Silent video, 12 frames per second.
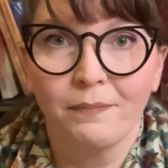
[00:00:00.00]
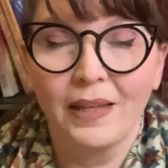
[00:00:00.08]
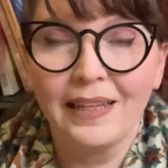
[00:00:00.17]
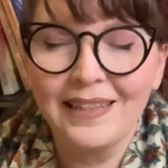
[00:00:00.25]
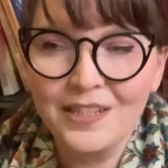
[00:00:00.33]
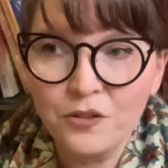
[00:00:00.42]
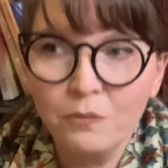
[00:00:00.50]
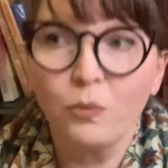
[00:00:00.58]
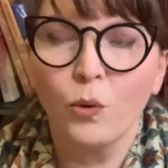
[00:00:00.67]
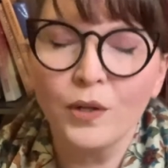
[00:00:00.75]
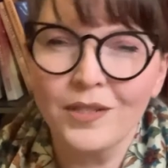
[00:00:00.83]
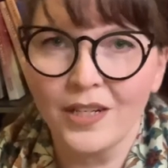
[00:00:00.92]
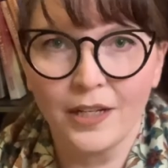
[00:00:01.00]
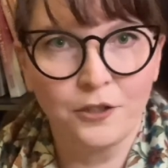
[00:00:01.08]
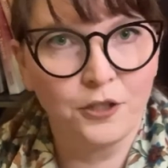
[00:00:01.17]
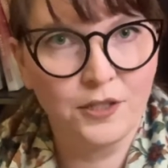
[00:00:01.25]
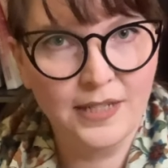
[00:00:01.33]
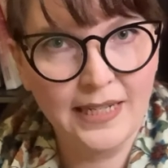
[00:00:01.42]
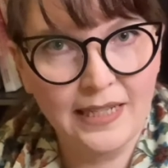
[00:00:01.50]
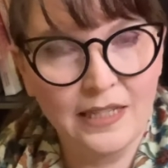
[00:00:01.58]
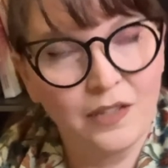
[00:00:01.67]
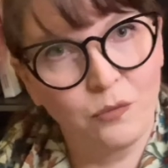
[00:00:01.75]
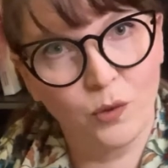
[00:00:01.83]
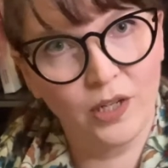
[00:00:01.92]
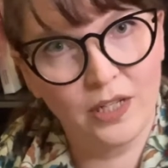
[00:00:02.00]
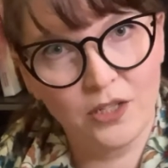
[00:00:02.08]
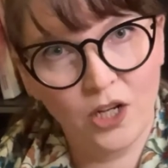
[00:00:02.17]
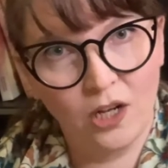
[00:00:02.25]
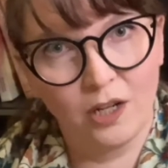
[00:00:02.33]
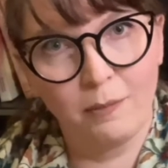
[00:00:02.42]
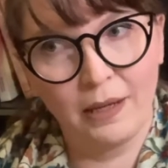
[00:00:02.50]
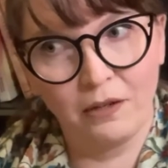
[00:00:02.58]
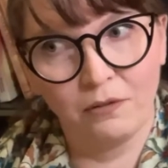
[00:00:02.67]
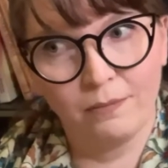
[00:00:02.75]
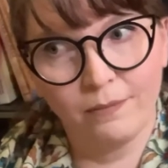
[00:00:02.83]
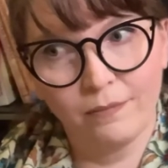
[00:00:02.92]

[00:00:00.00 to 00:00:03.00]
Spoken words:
And these are important to understand if we're going to talk about